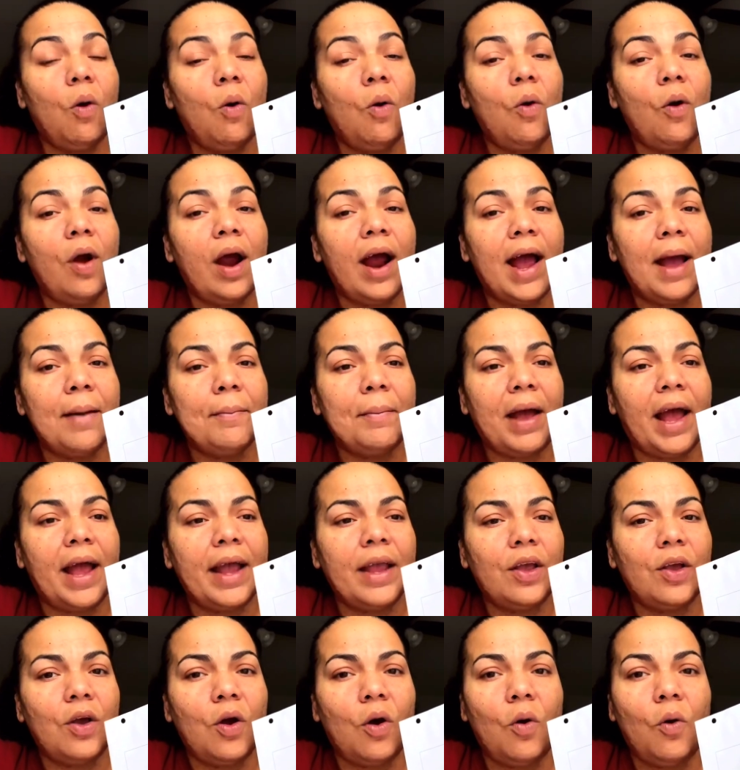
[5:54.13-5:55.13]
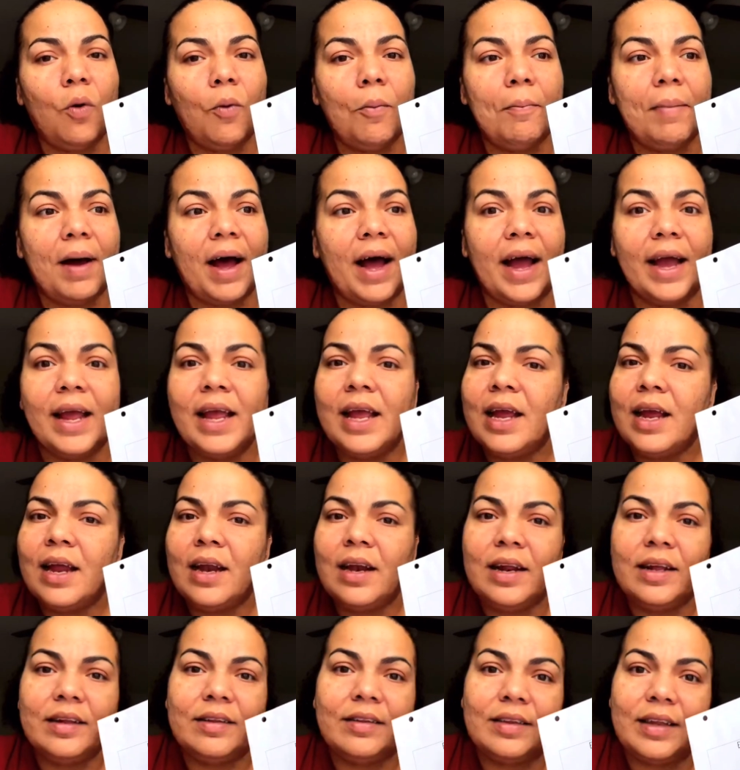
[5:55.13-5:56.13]
Or I might go by,
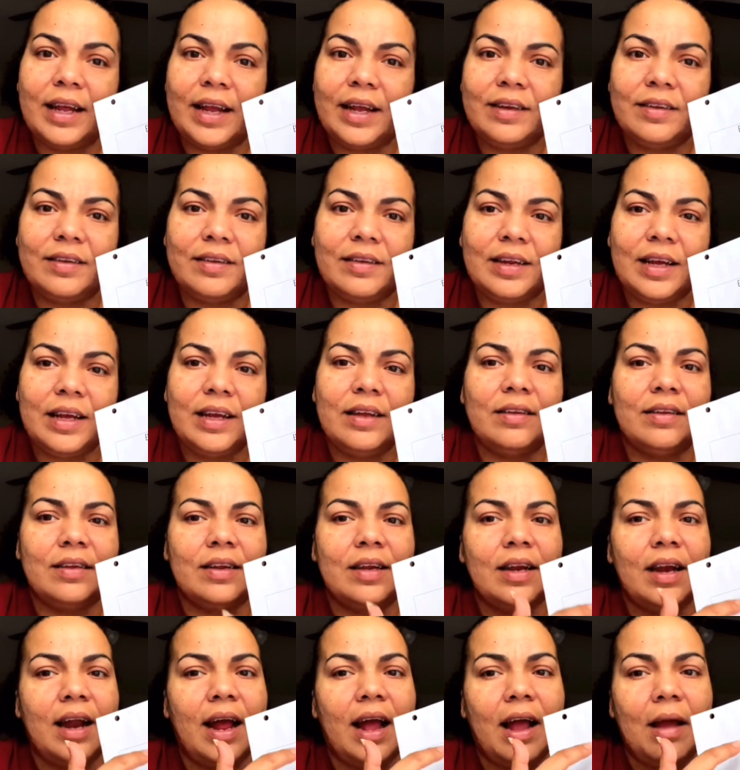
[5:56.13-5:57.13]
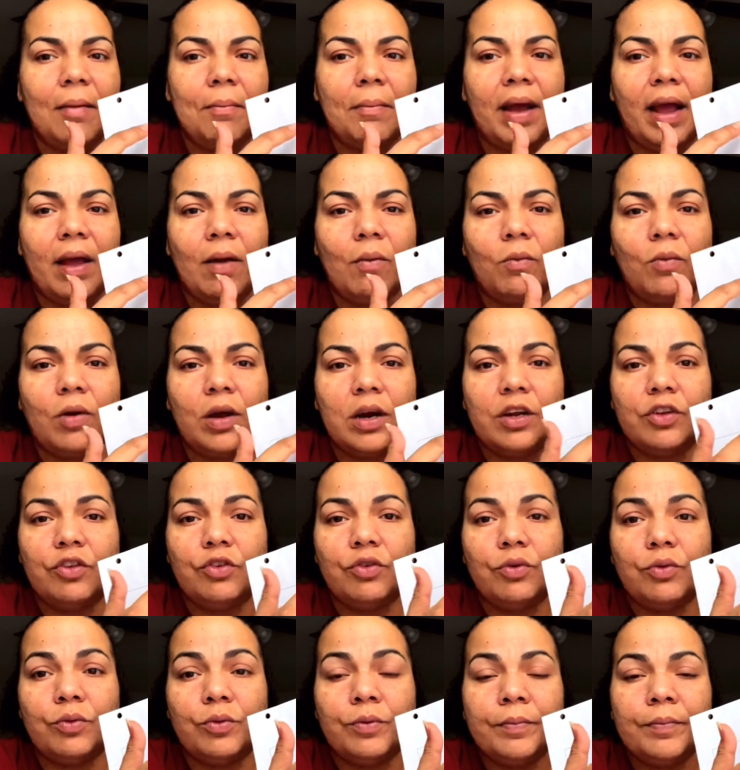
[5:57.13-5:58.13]
let's say season, I might wanna
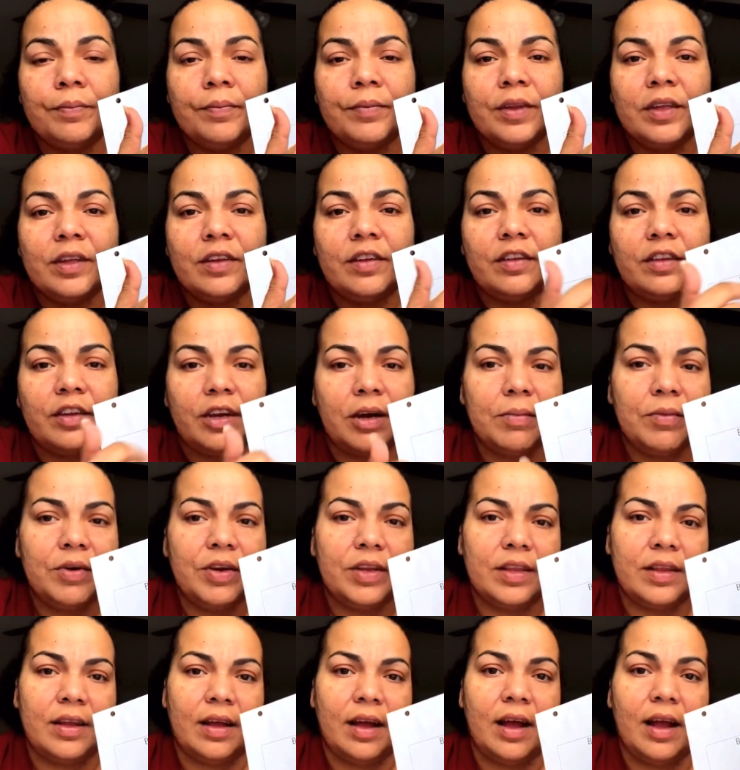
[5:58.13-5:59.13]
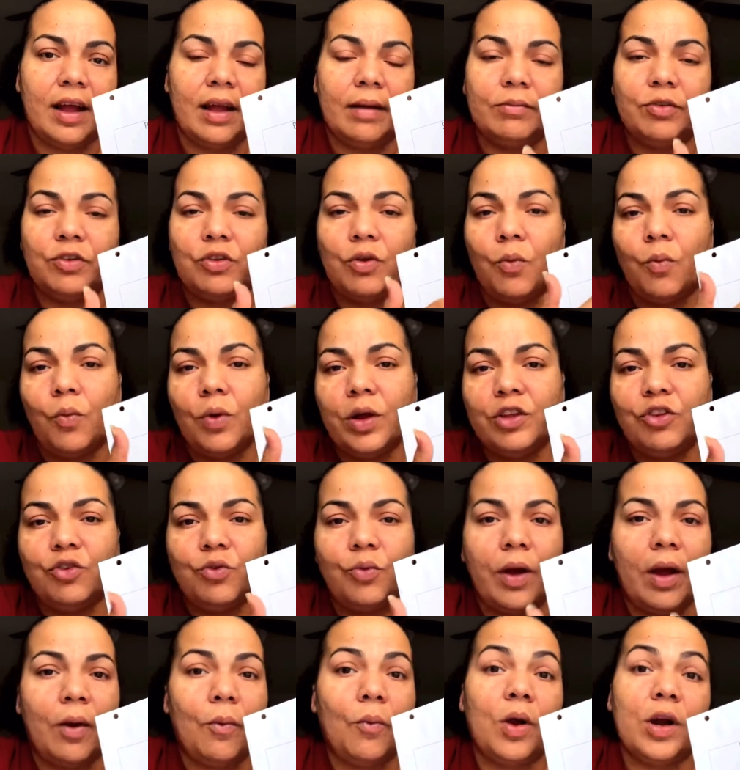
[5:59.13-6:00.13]
do summertime. So what
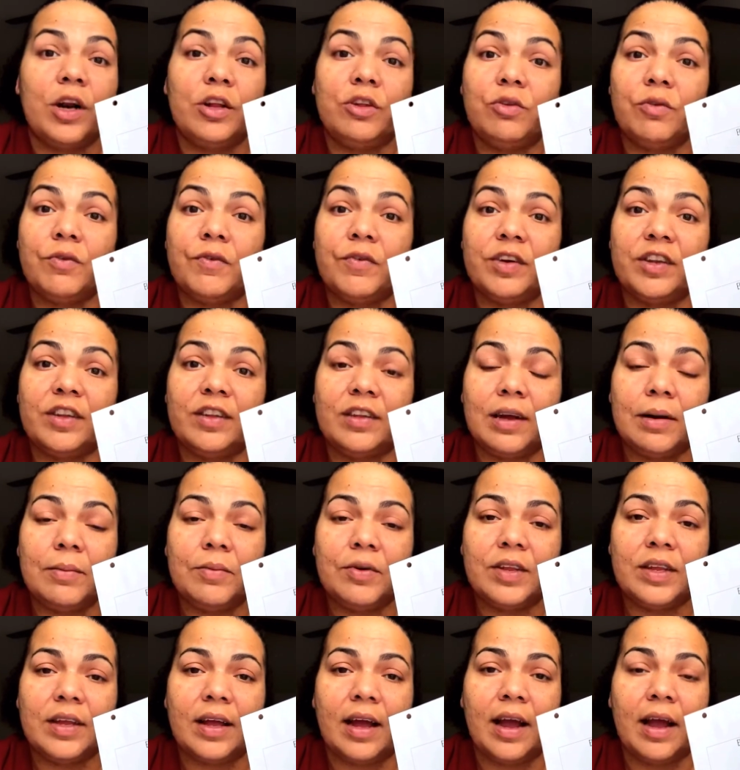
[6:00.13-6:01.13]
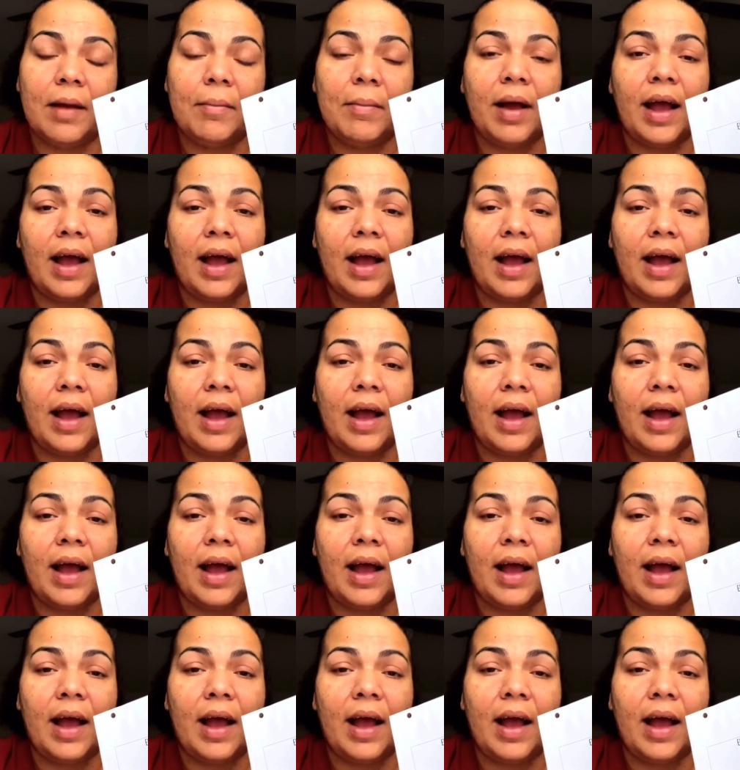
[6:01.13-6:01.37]
do I wanna do for summertime?